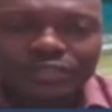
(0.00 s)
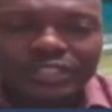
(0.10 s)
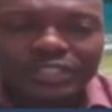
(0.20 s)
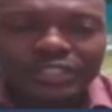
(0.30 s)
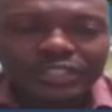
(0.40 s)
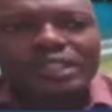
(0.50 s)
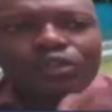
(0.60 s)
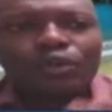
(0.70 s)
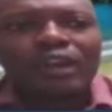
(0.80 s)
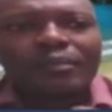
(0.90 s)
Even when we
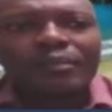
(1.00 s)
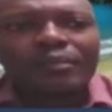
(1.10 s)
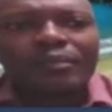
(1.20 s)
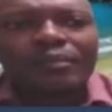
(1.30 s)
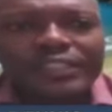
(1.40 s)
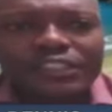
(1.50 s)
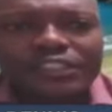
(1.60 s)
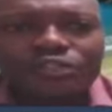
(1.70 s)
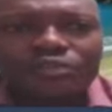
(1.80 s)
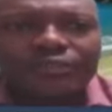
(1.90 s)
talk about this
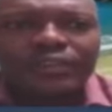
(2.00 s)
issue of